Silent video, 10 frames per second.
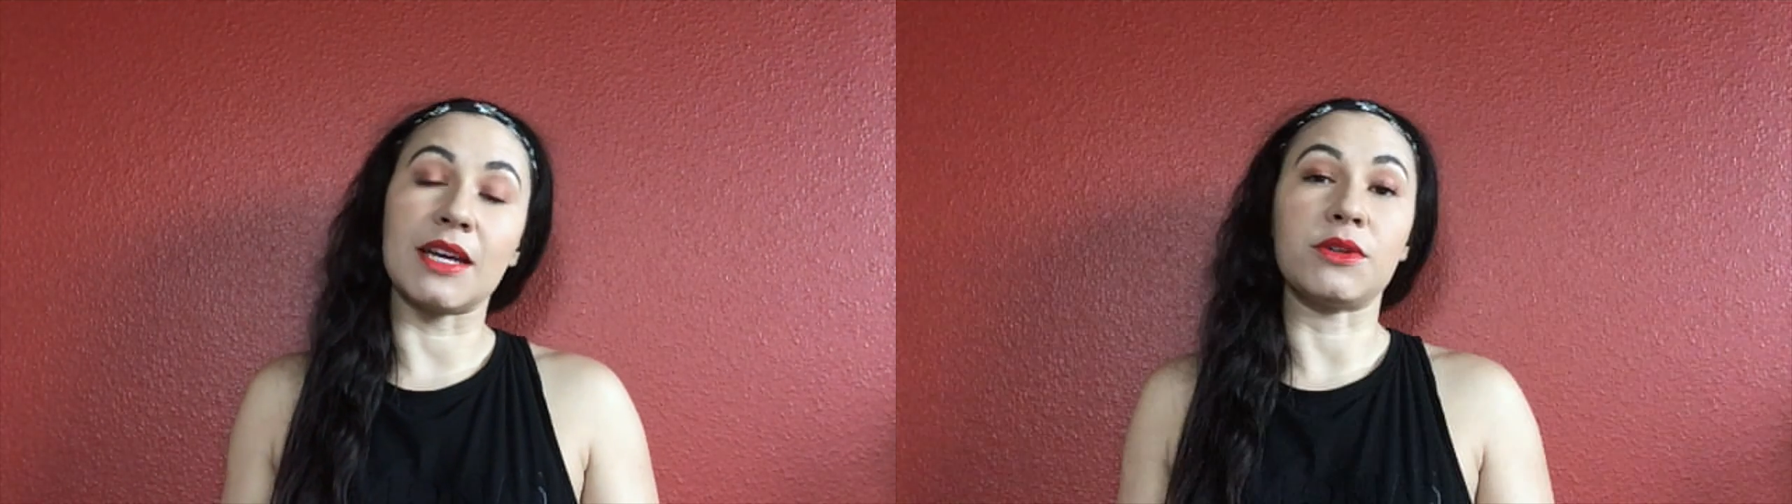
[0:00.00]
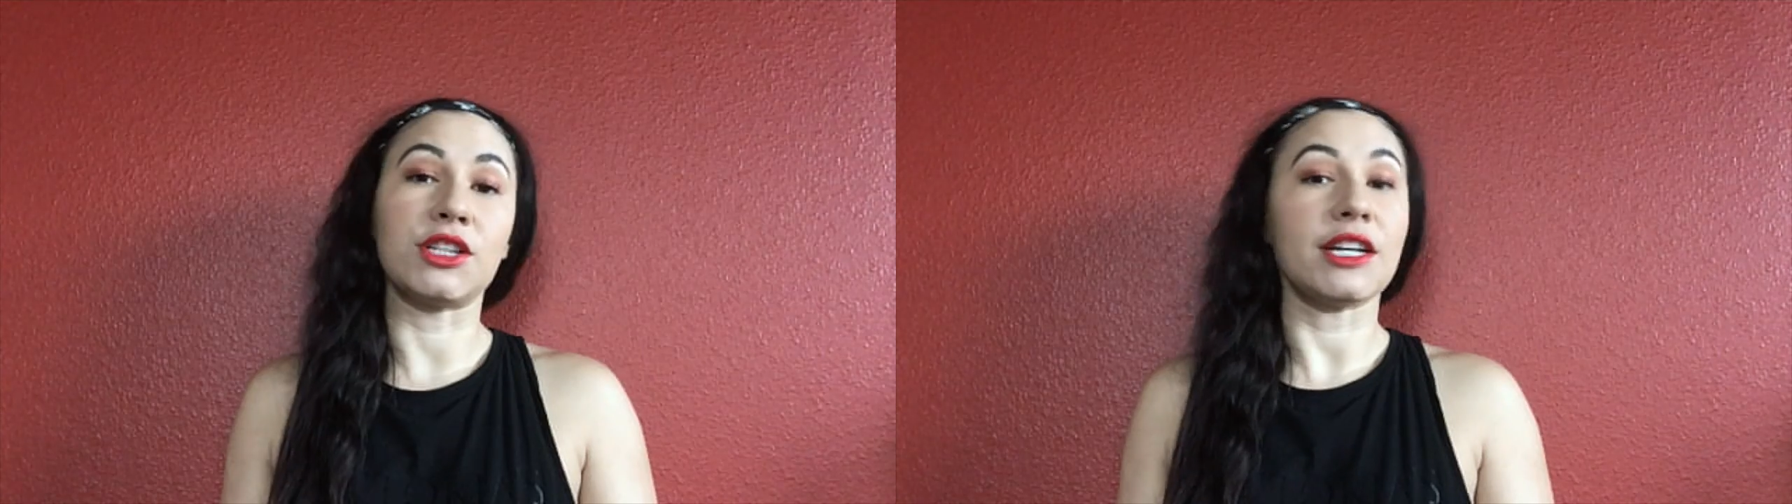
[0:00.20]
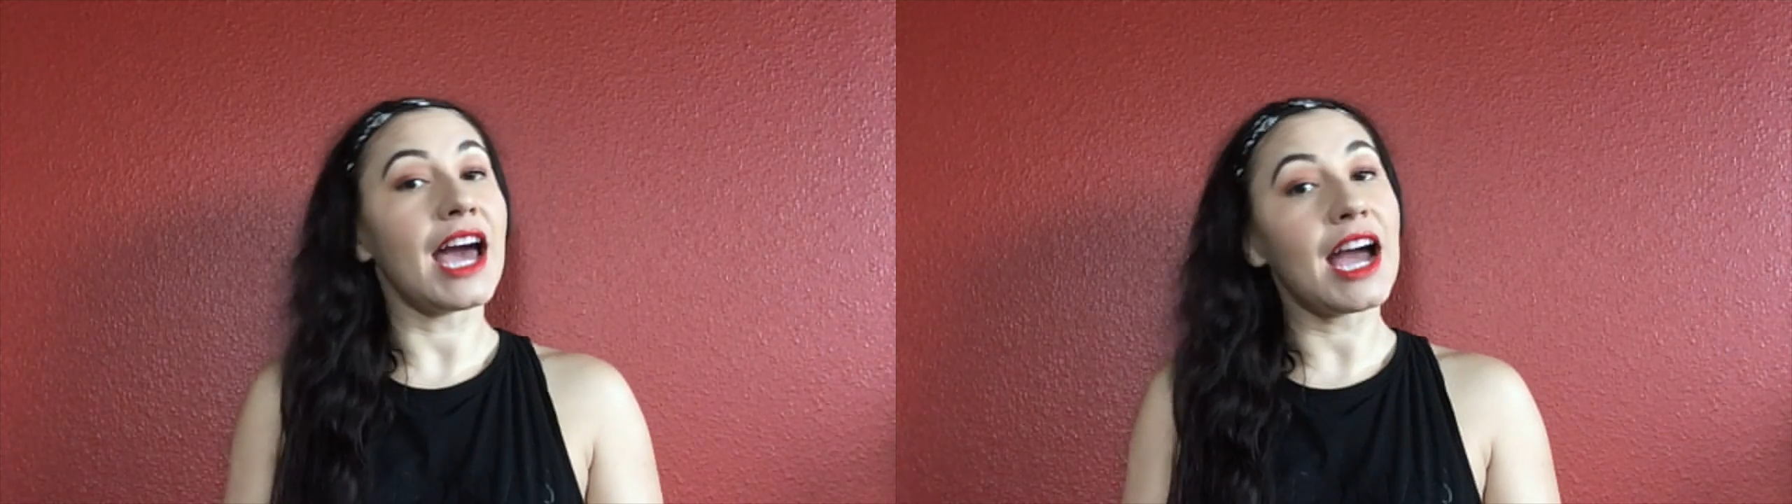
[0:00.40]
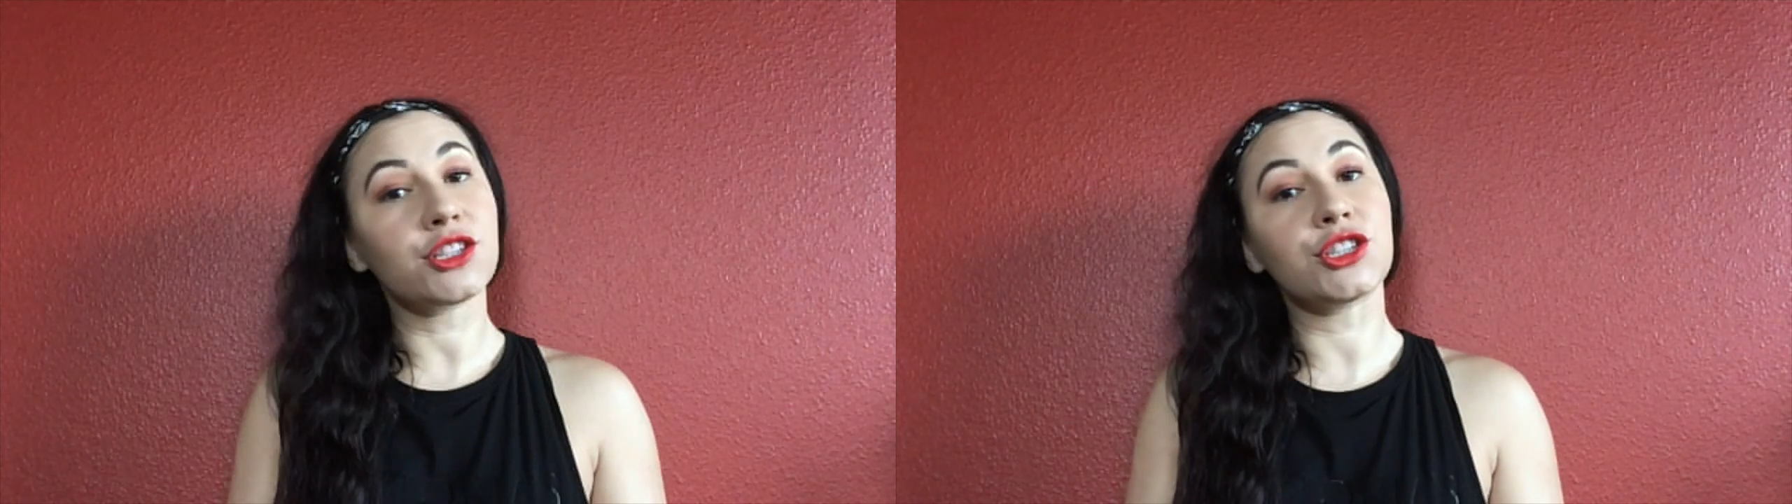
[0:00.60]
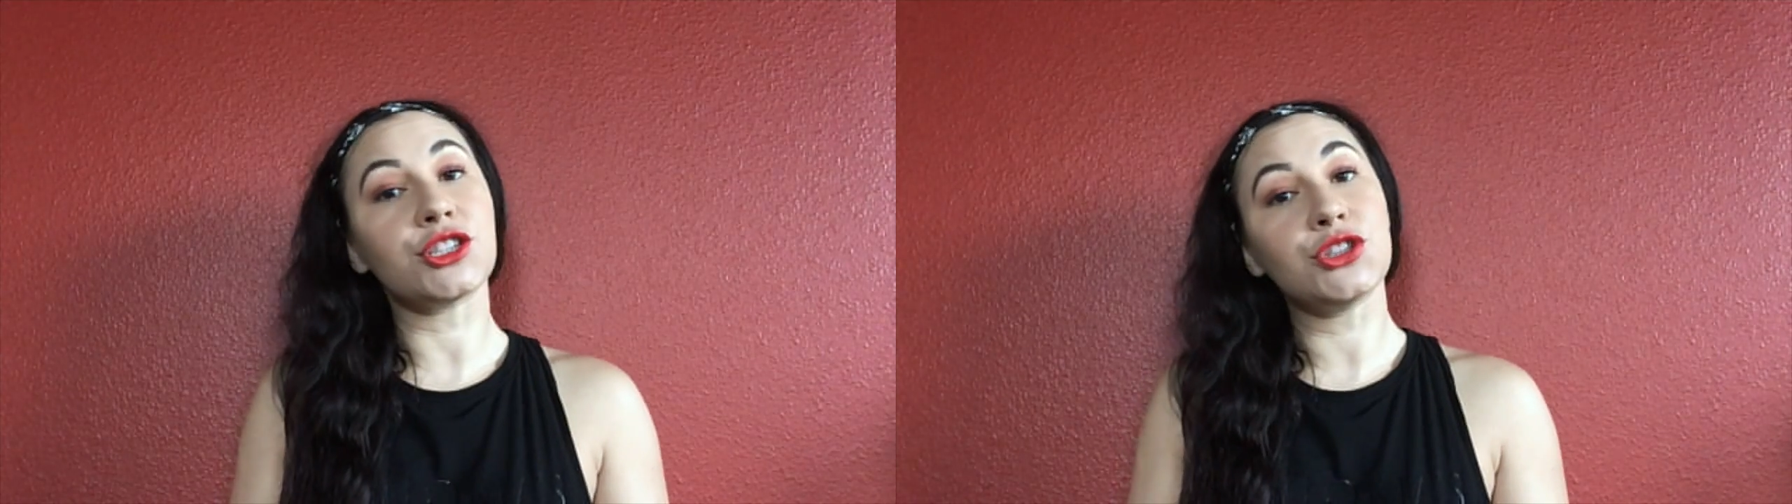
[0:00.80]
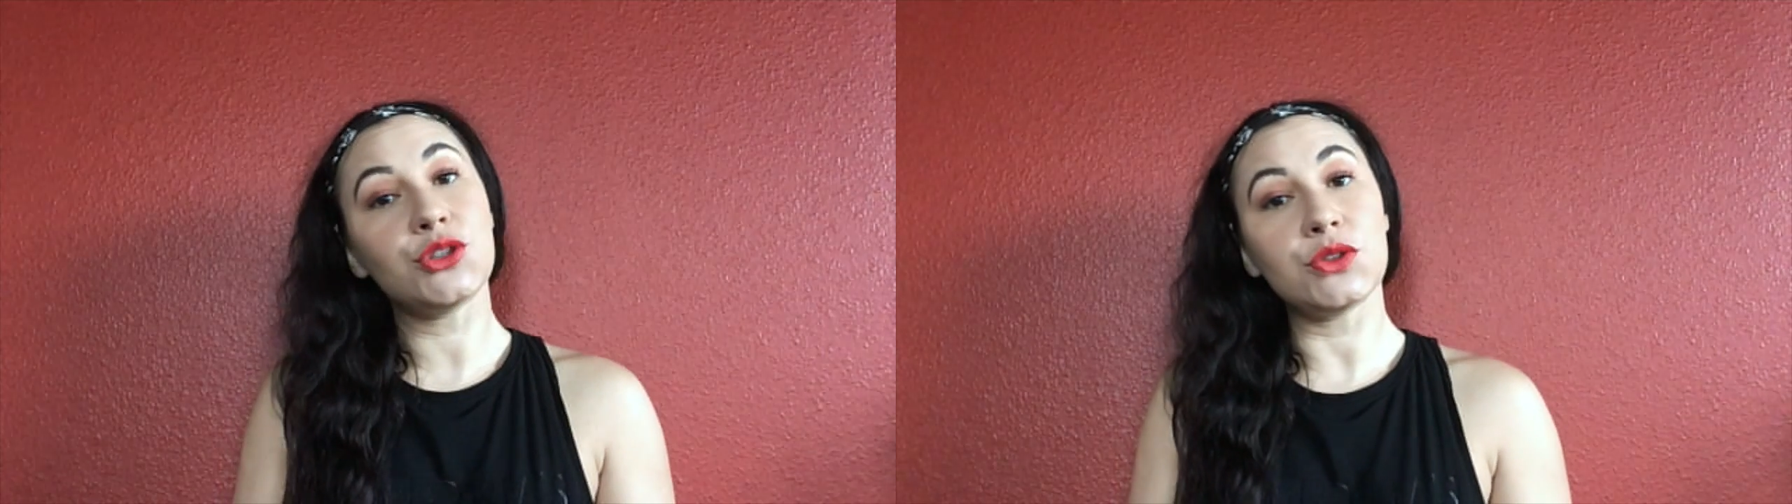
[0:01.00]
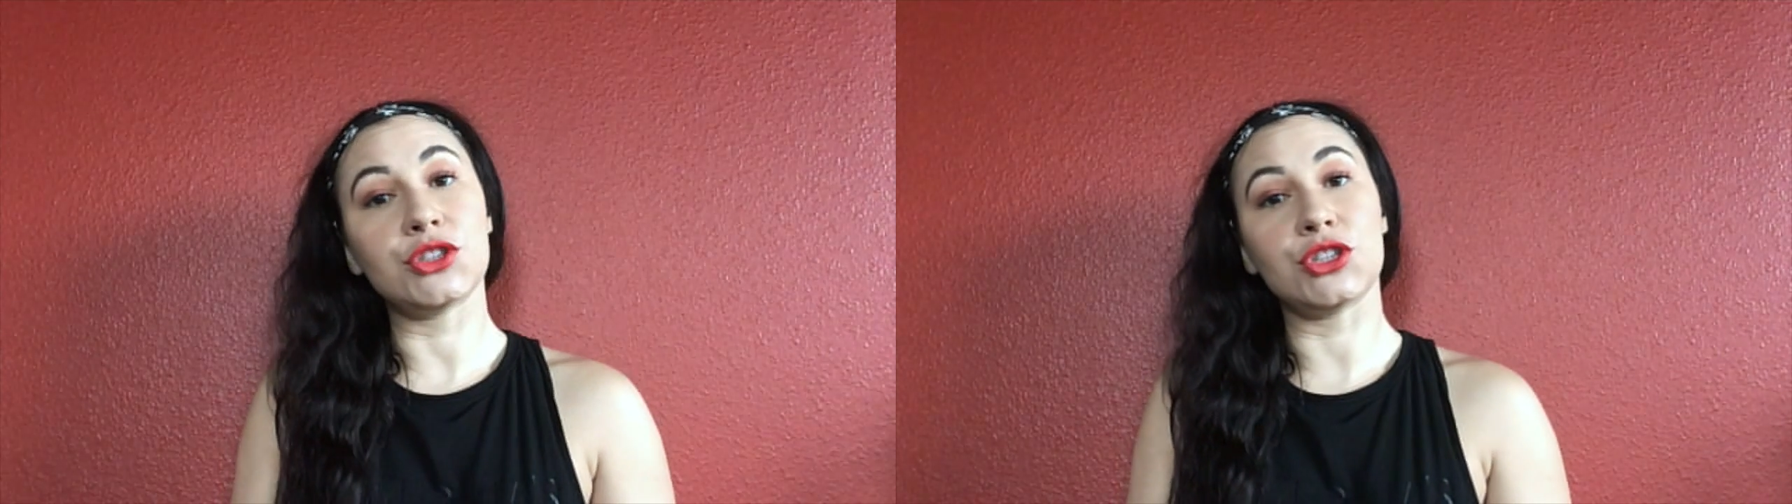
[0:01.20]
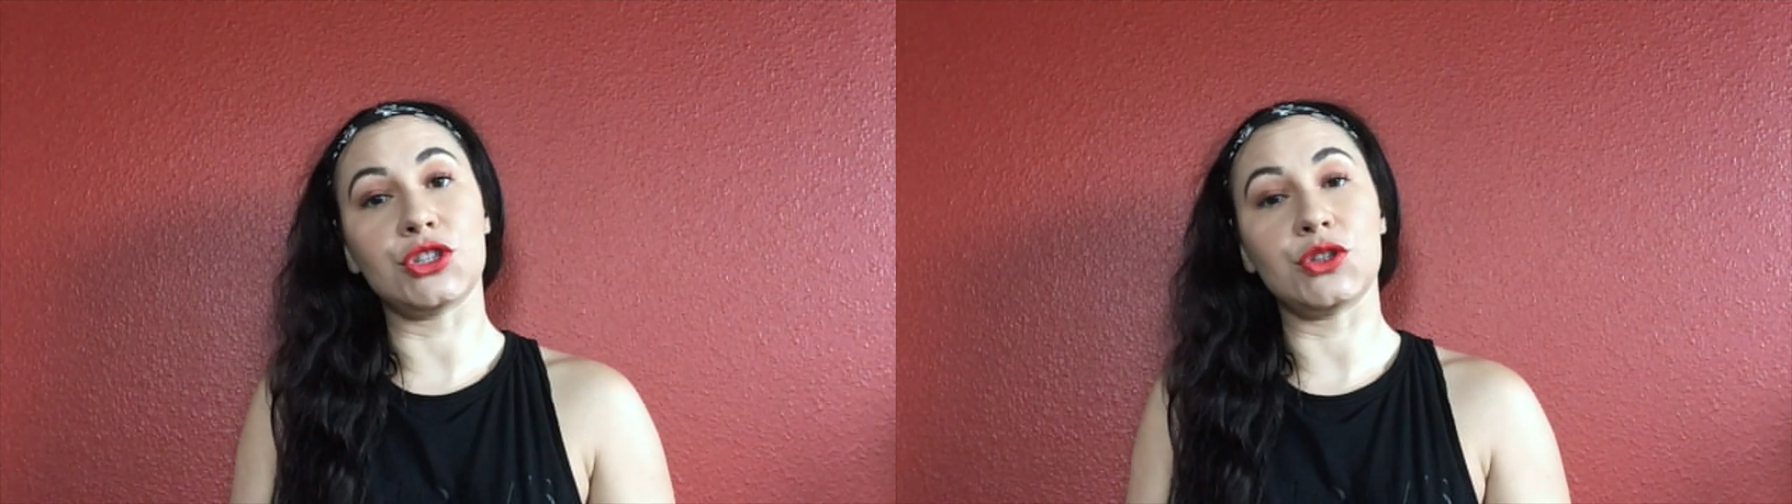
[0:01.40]
which I actually used
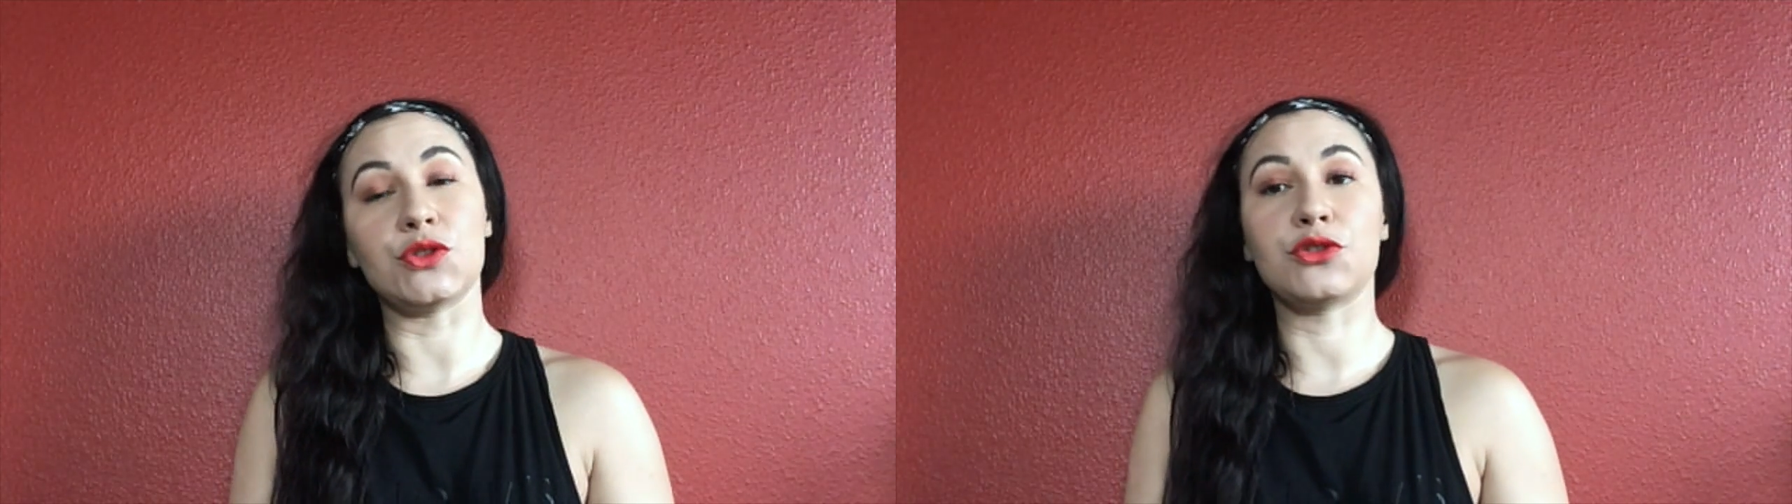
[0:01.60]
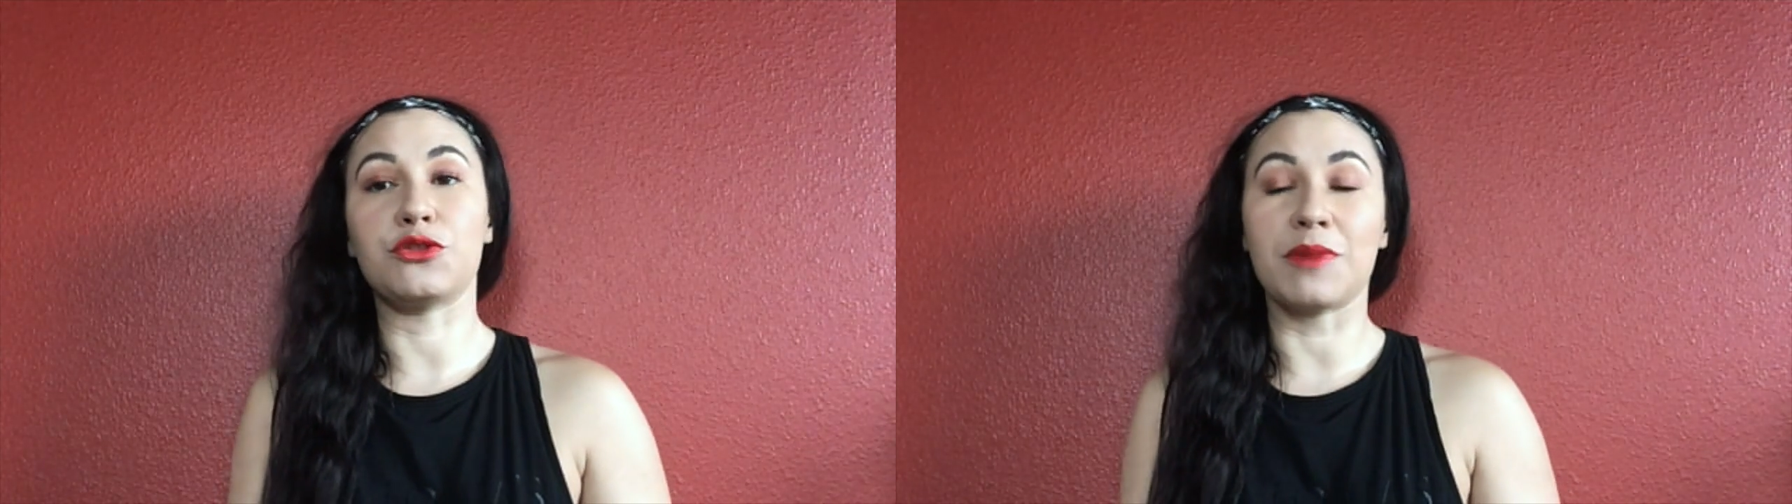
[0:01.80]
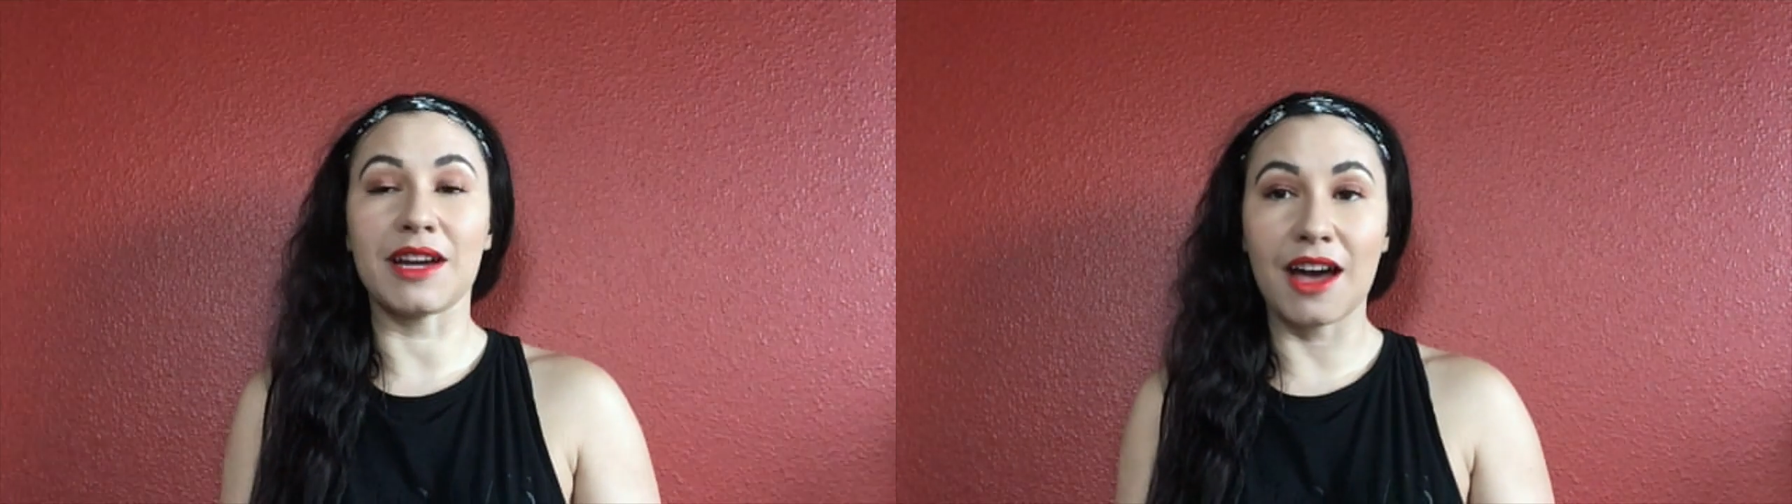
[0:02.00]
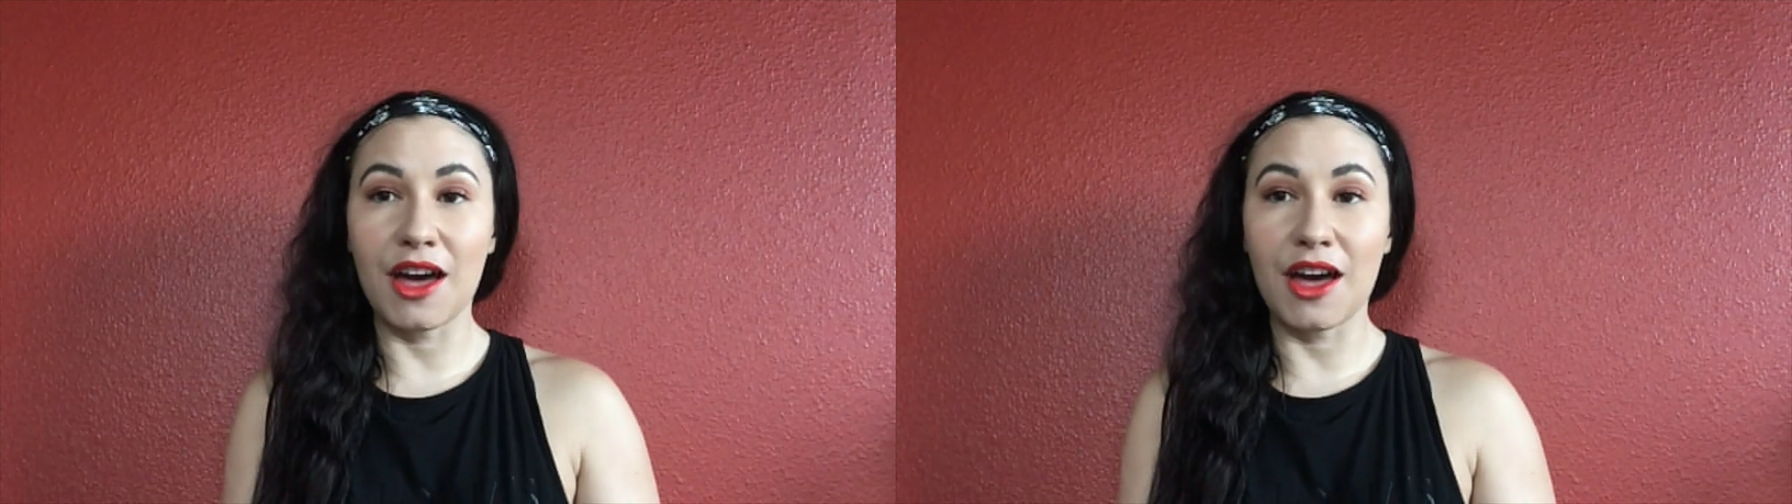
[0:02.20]
to use for my